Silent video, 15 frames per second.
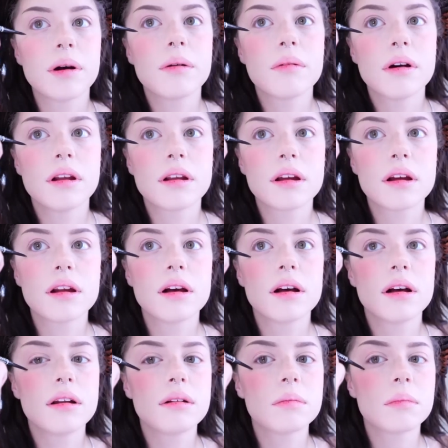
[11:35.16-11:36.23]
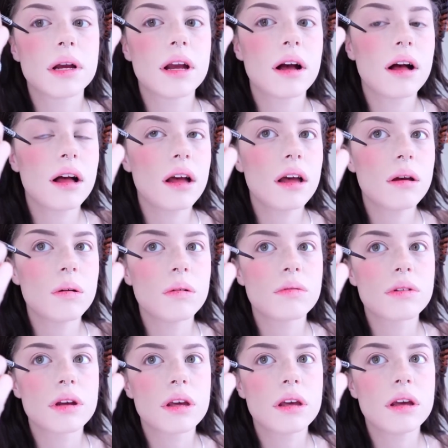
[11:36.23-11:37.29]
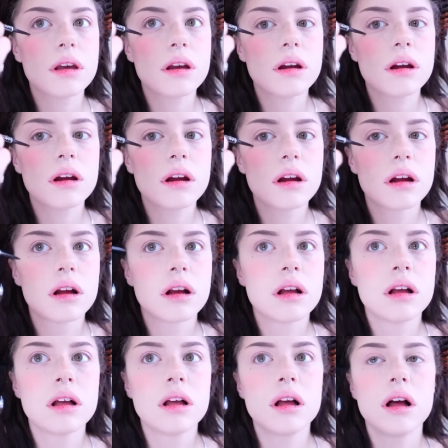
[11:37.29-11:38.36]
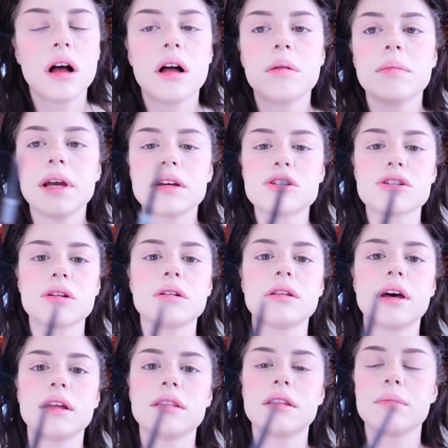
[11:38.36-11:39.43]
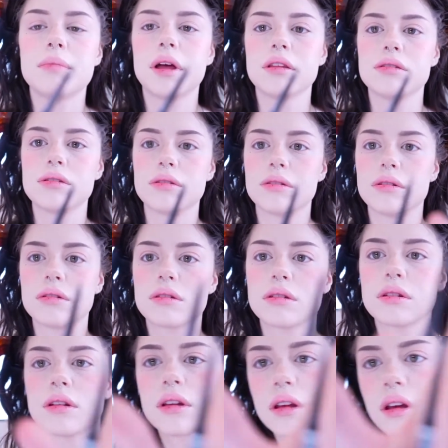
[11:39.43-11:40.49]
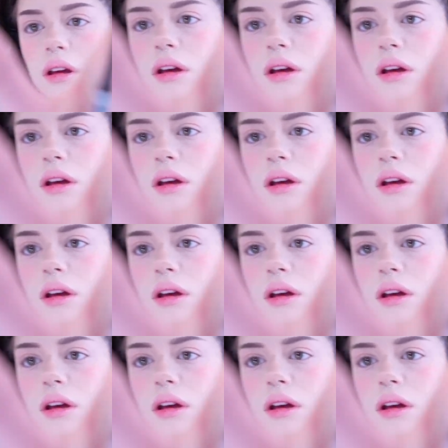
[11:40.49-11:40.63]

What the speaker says: put one kind of under my eye up here. I'll make sure that the pencil's,